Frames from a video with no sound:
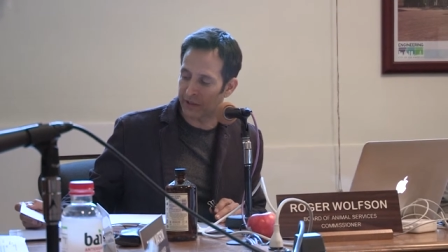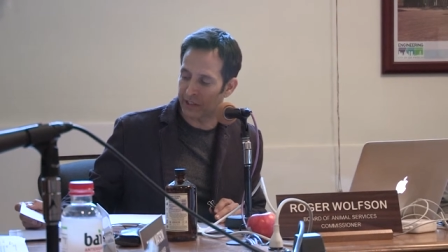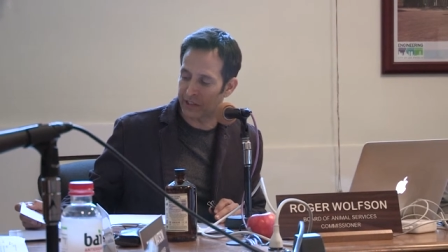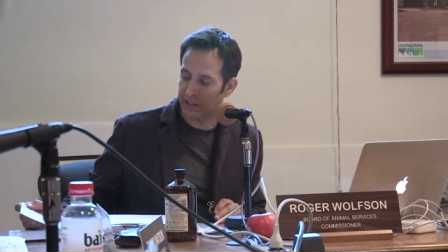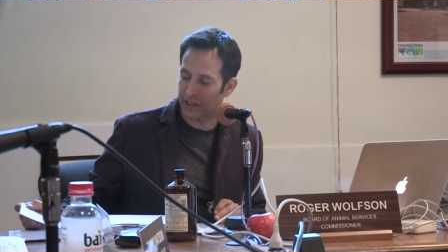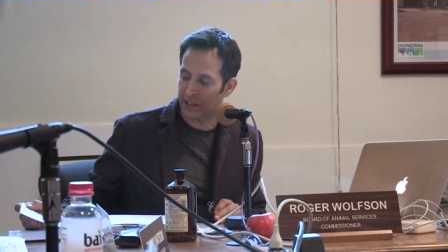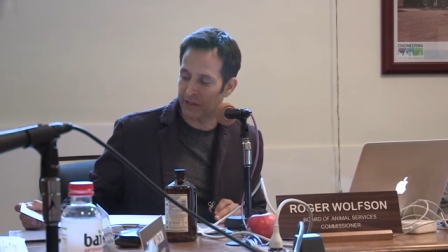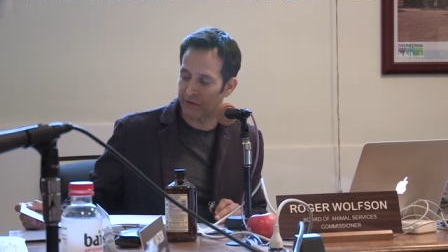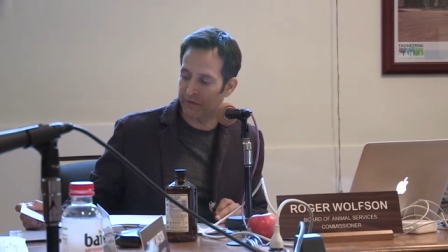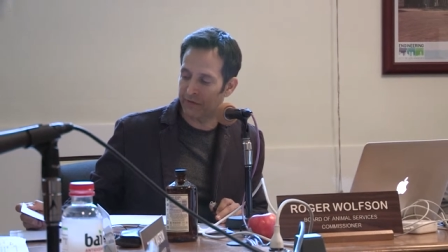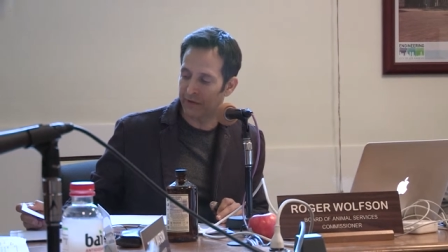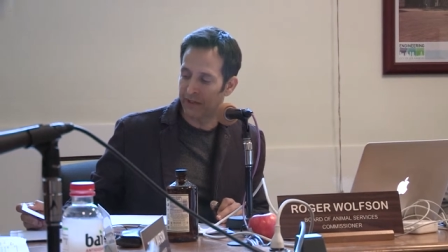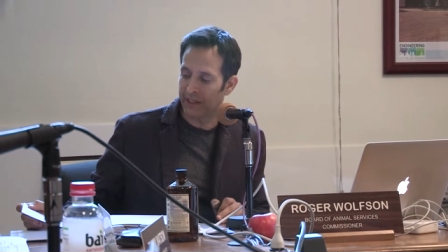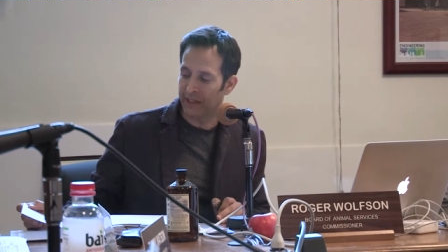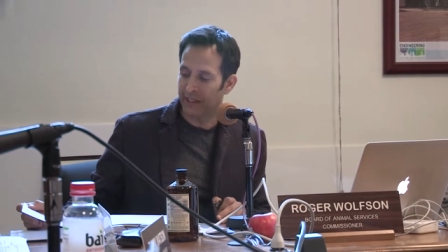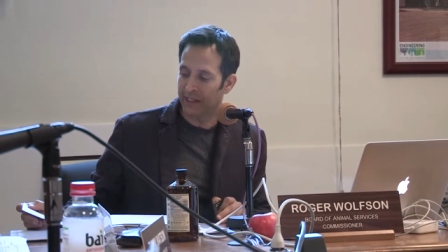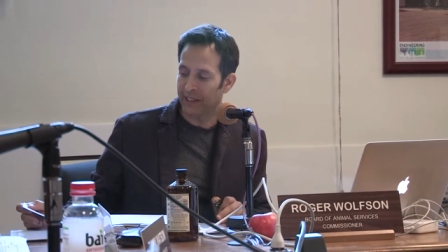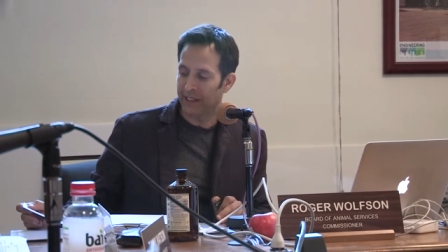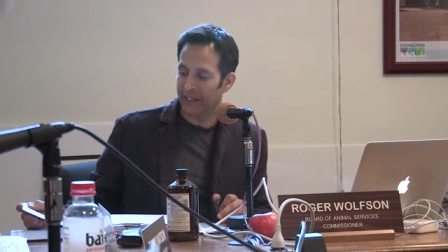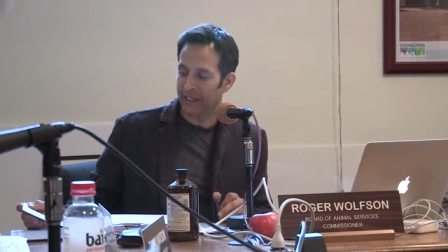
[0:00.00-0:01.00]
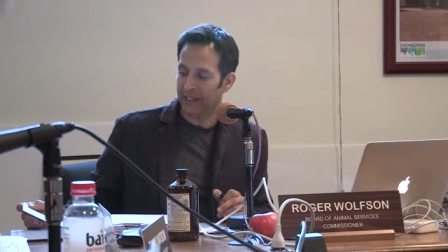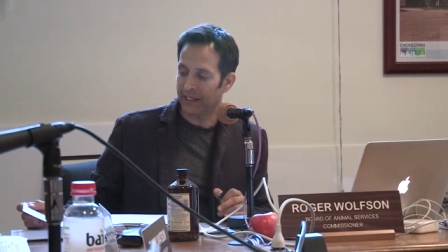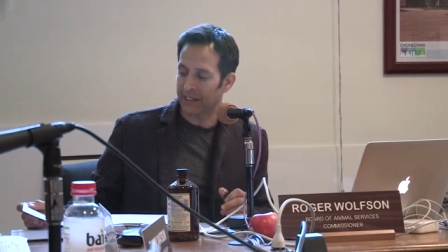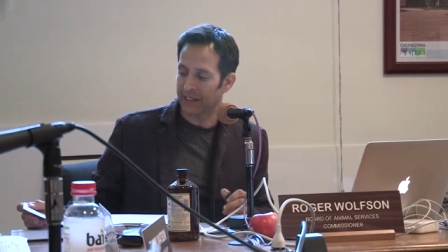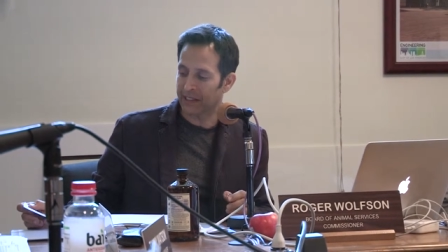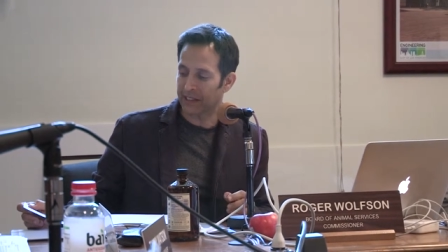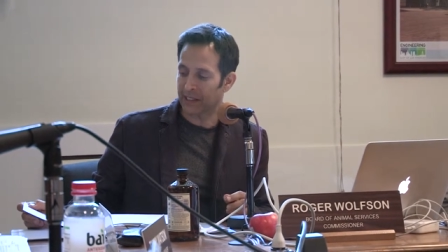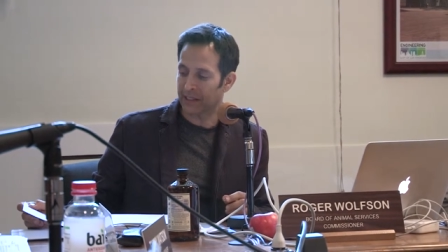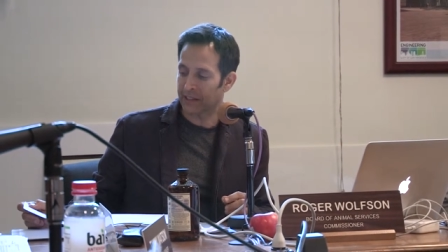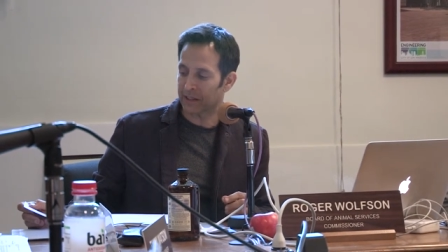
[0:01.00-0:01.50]
initiative,
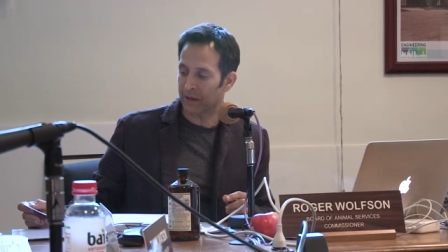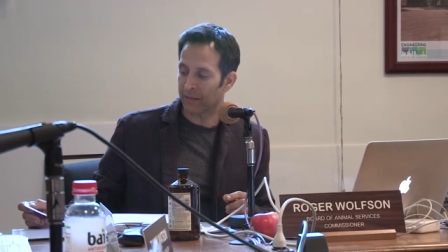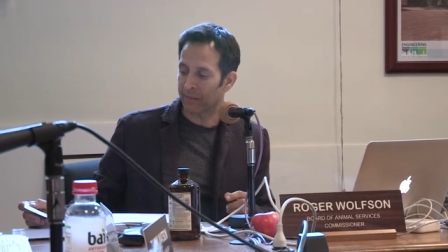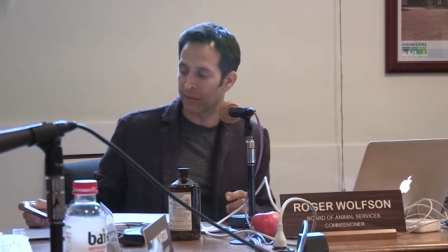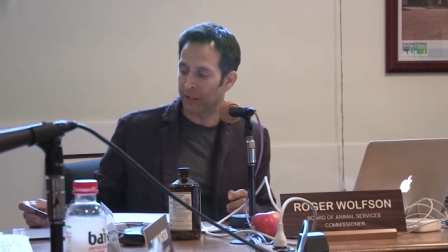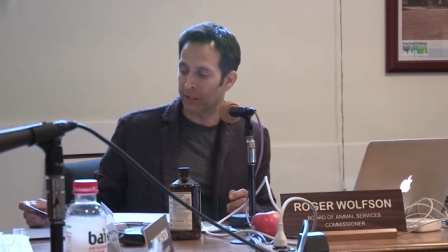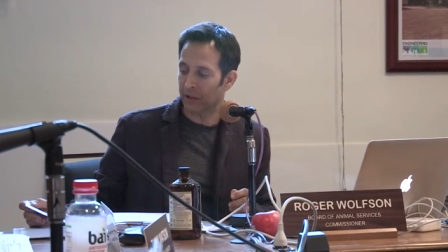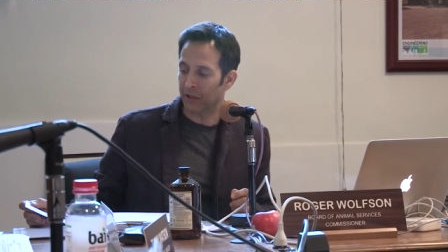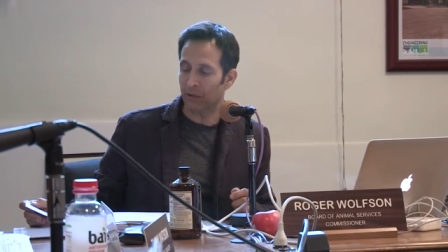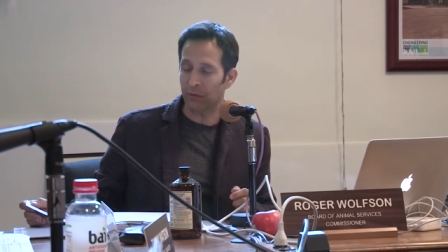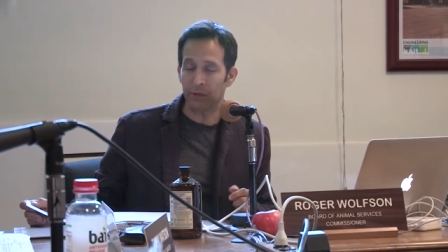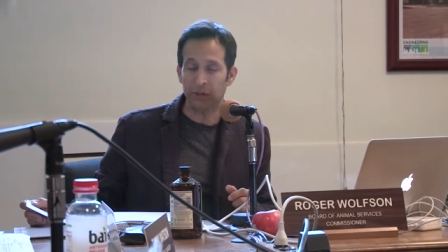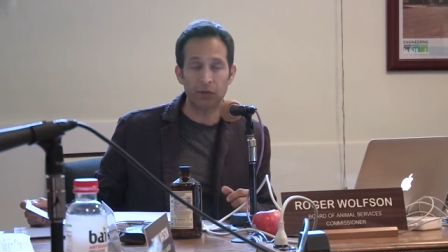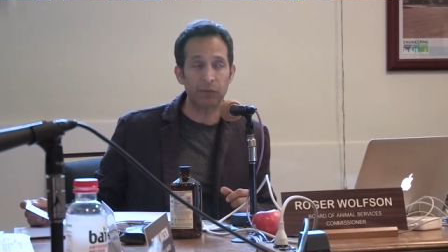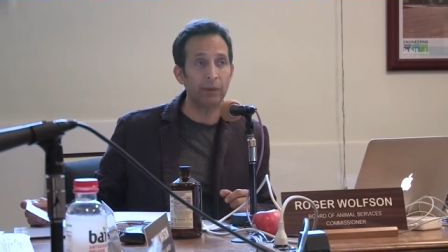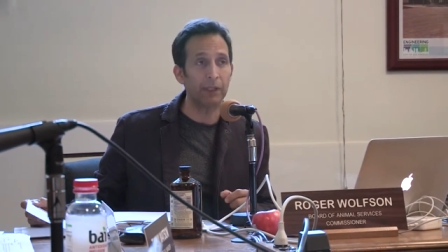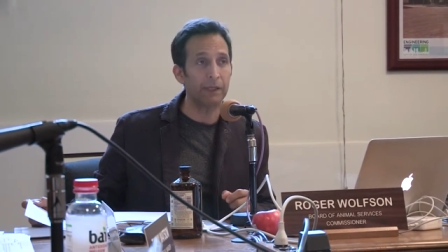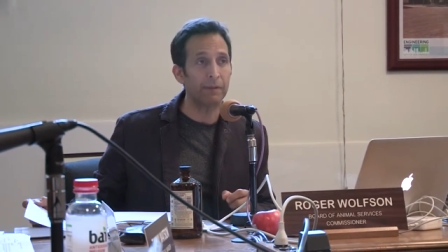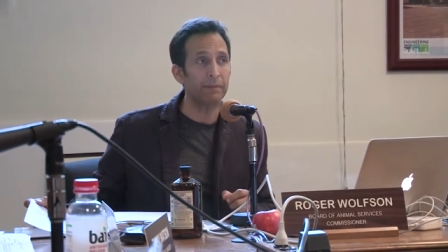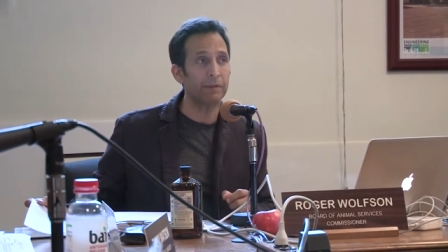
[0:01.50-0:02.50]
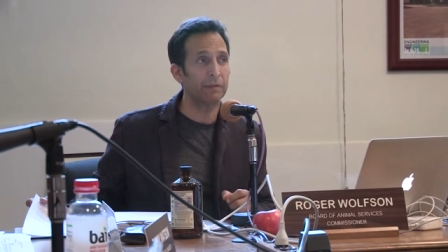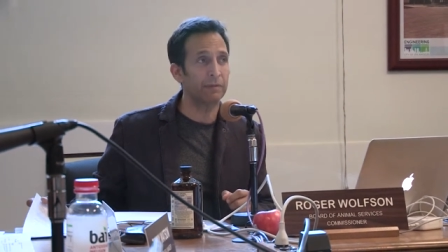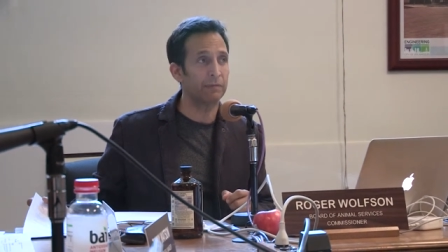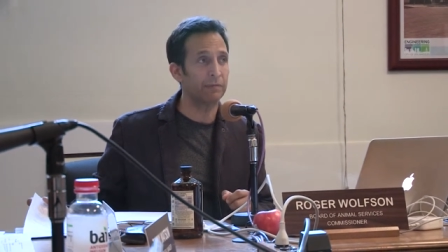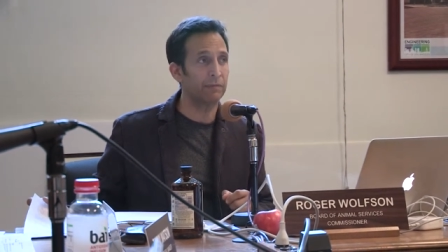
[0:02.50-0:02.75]
is somebody who is really